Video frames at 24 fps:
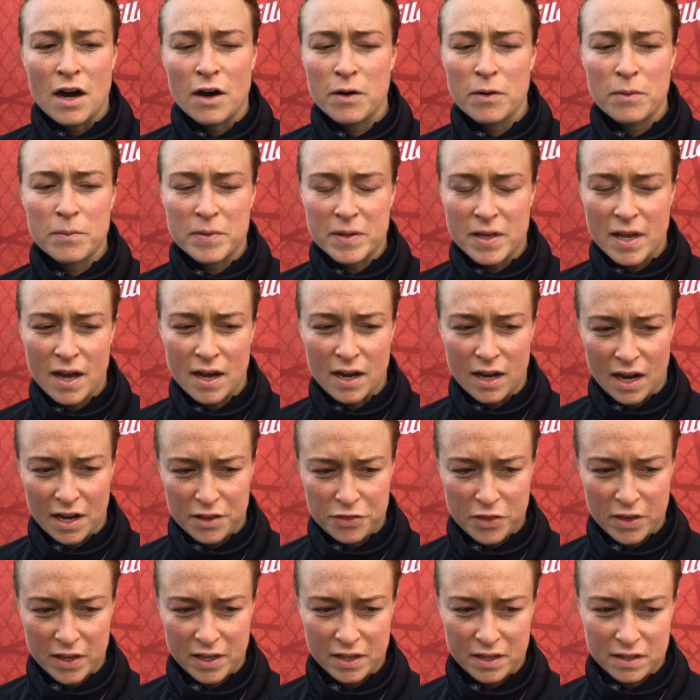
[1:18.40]
Um, yeah, I
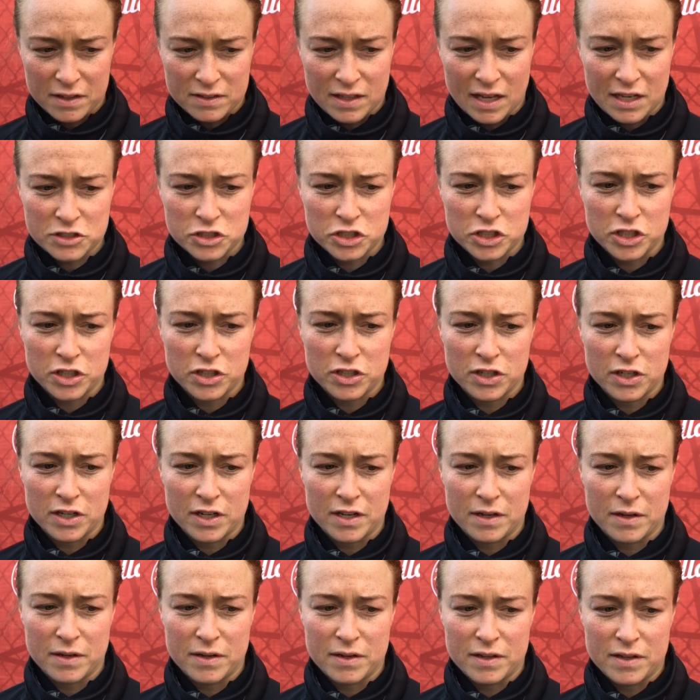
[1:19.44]
think last year
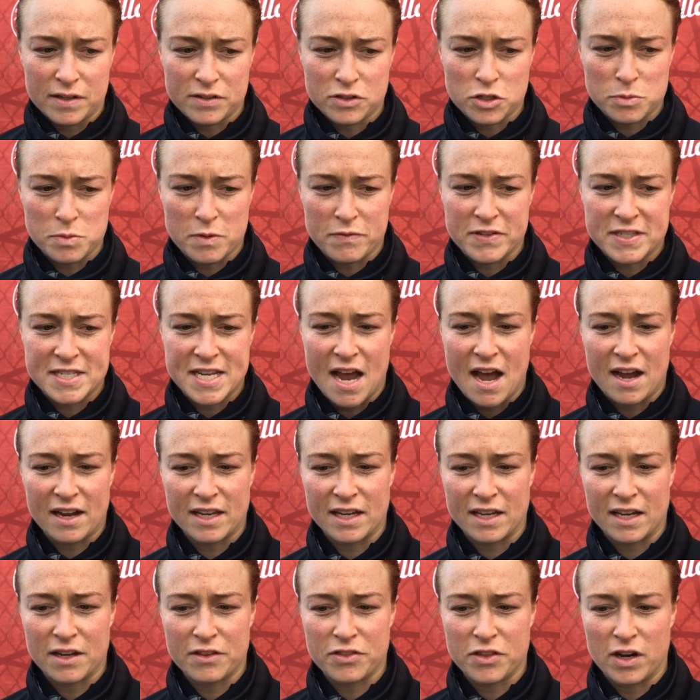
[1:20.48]
uh, in terms of
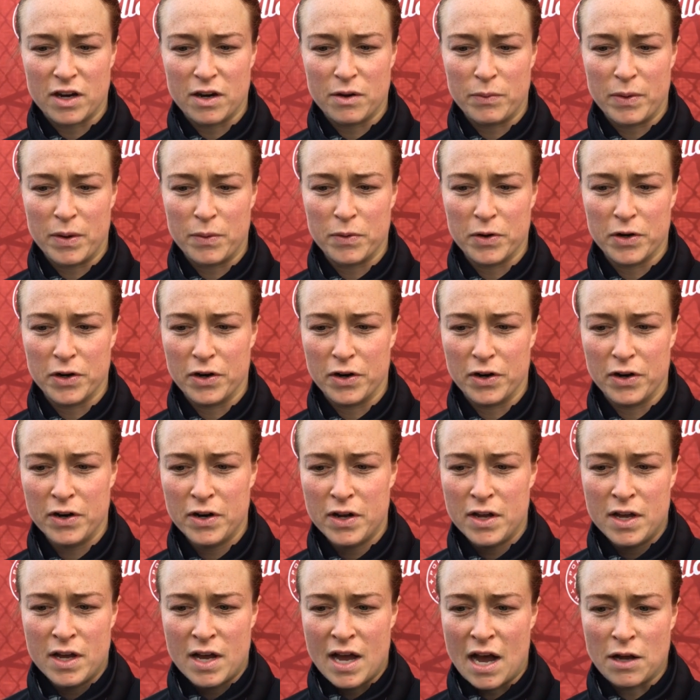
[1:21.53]
attacking, I thought we were
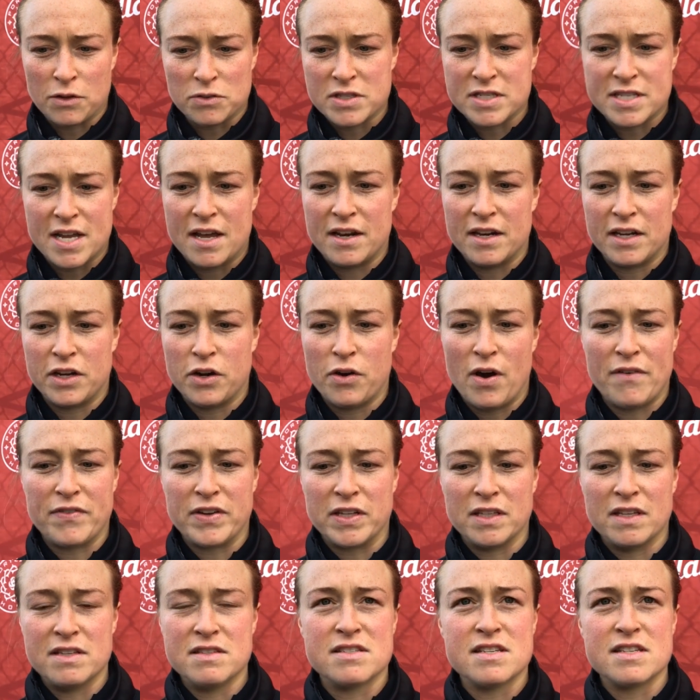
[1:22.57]
outstanding. You know,
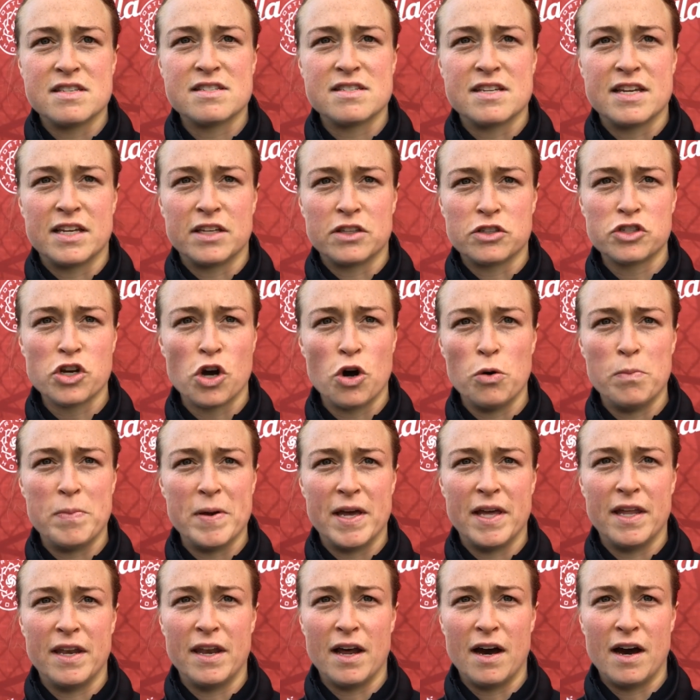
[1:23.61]
having Lindsey Sinc,
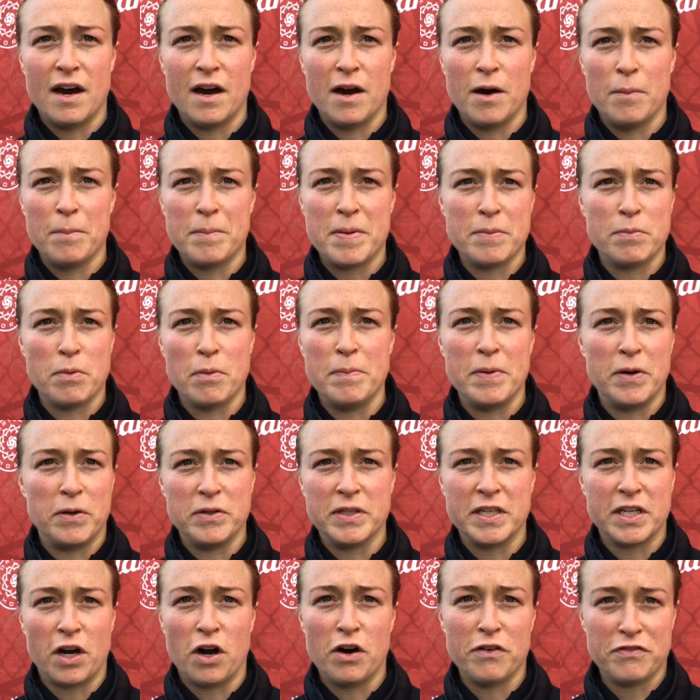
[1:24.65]
Tobin, um, people
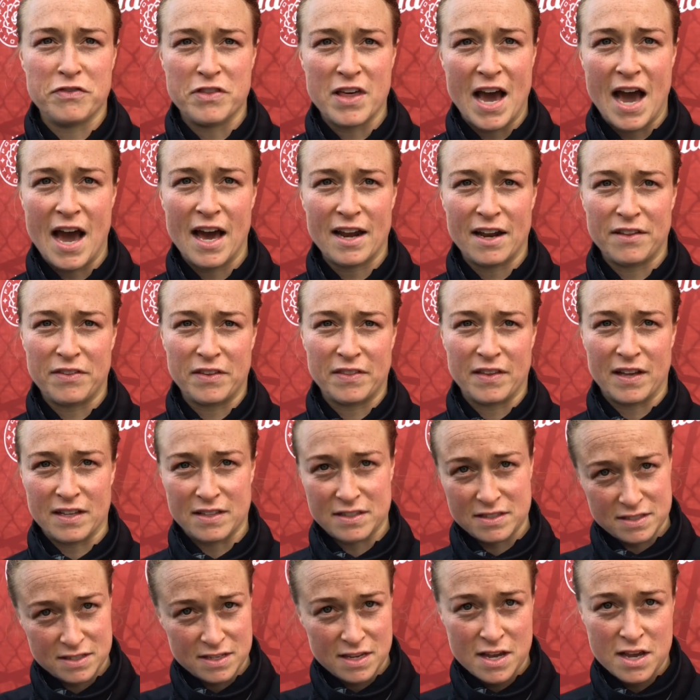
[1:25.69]
building off that. I think
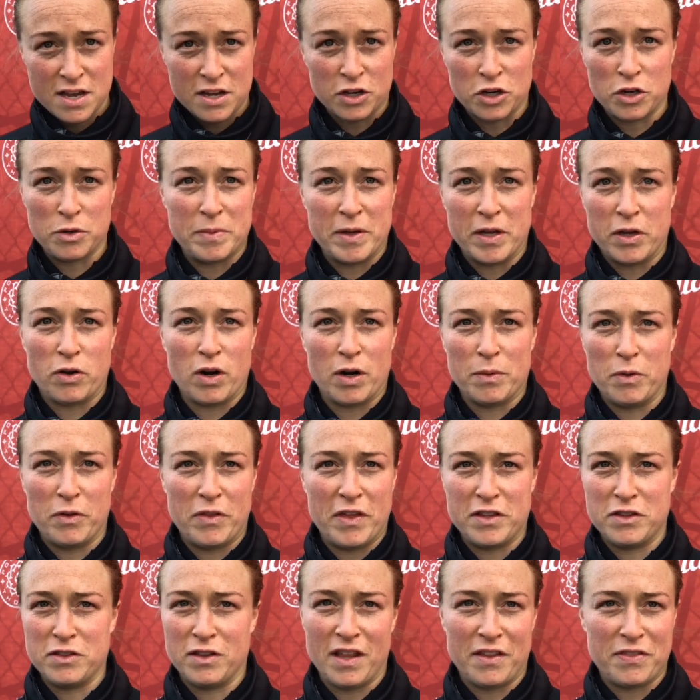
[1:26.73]
that's going to be incredible.
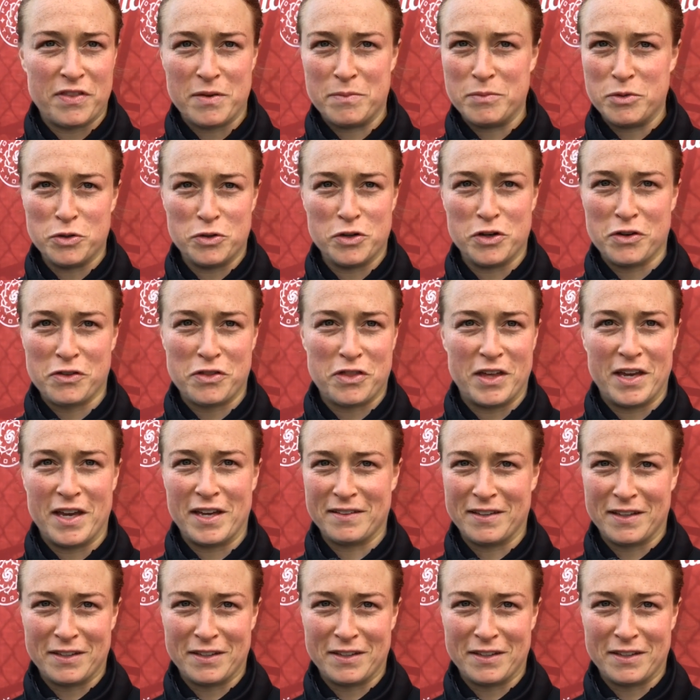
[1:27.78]
They let them do their thing.